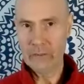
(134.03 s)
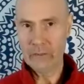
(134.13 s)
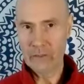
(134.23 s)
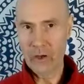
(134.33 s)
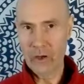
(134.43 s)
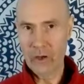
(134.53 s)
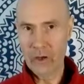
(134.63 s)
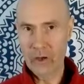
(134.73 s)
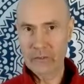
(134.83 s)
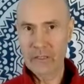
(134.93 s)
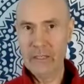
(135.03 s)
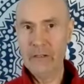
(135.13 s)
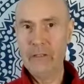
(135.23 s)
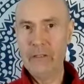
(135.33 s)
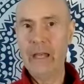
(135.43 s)
starts
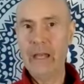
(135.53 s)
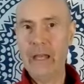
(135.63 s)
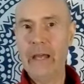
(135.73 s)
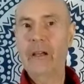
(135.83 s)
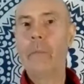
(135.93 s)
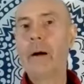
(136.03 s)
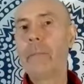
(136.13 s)
clearing that karma.